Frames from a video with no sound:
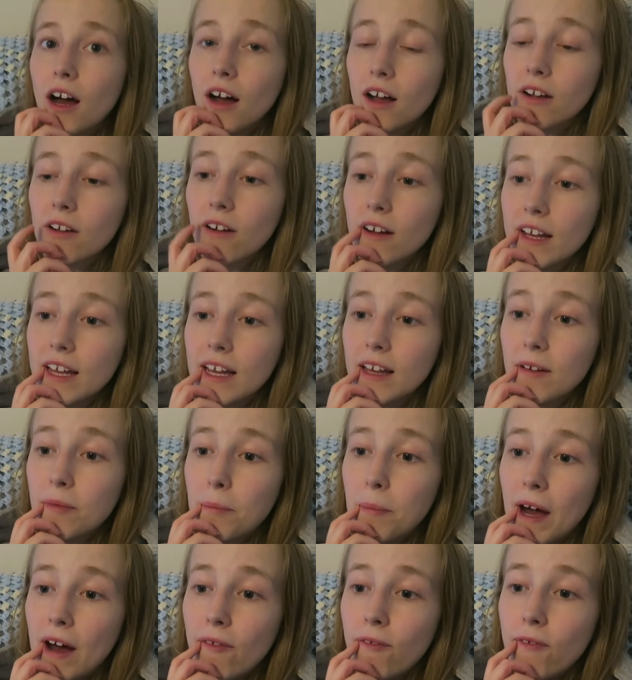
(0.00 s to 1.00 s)
I got here
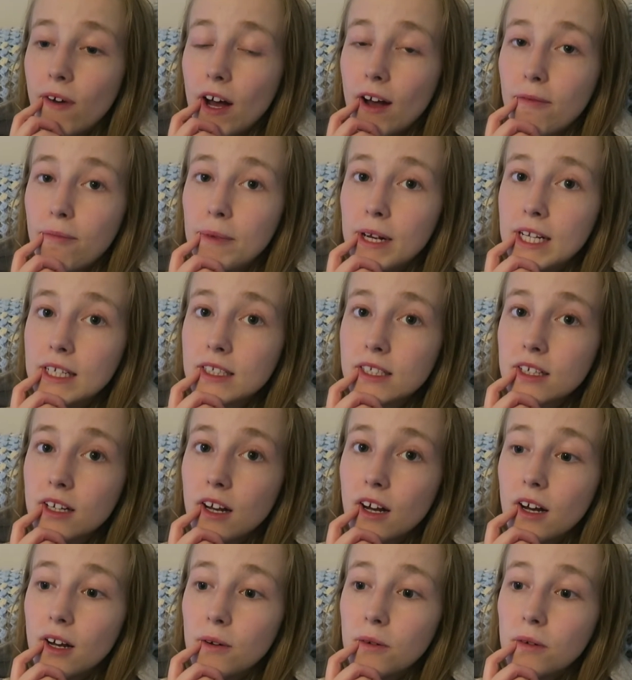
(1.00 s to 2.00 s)
about 5 minutes
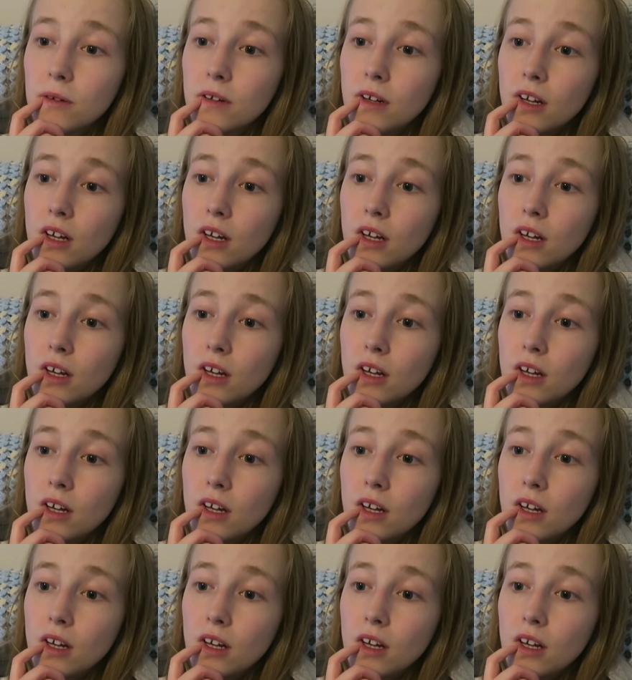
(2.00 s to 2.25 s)
ago.